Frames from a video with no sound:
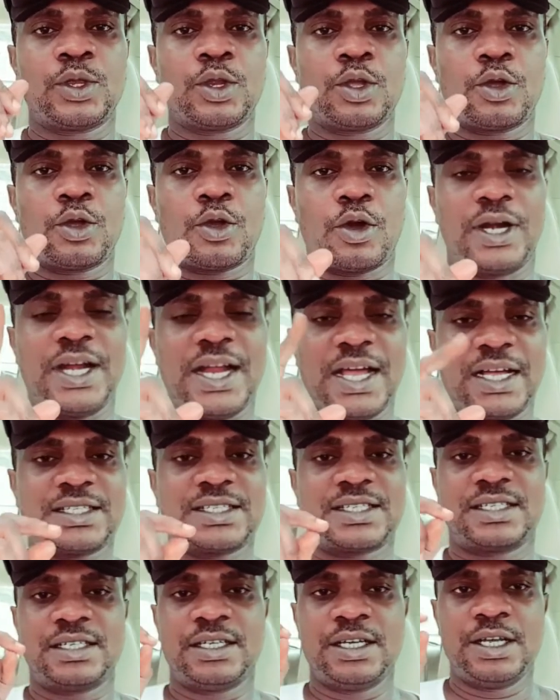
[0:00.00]

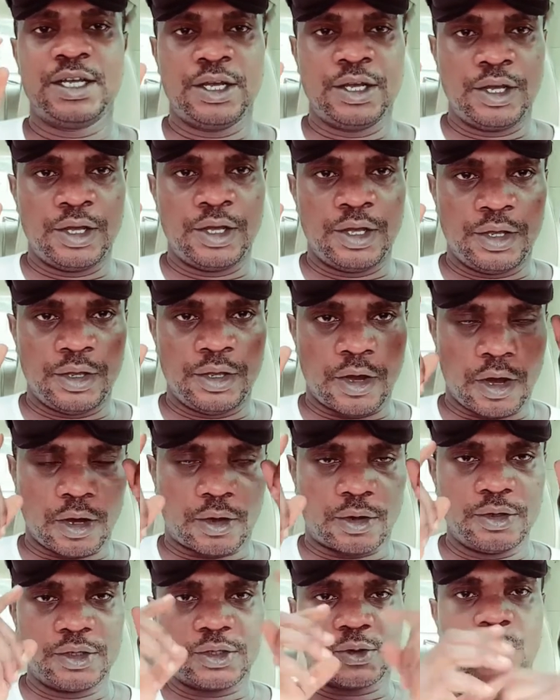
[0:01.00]
connect your
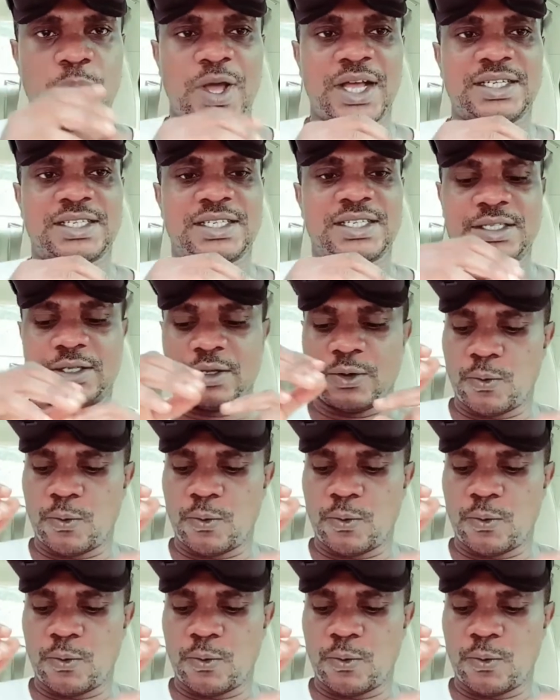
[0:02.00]
Oculus Quest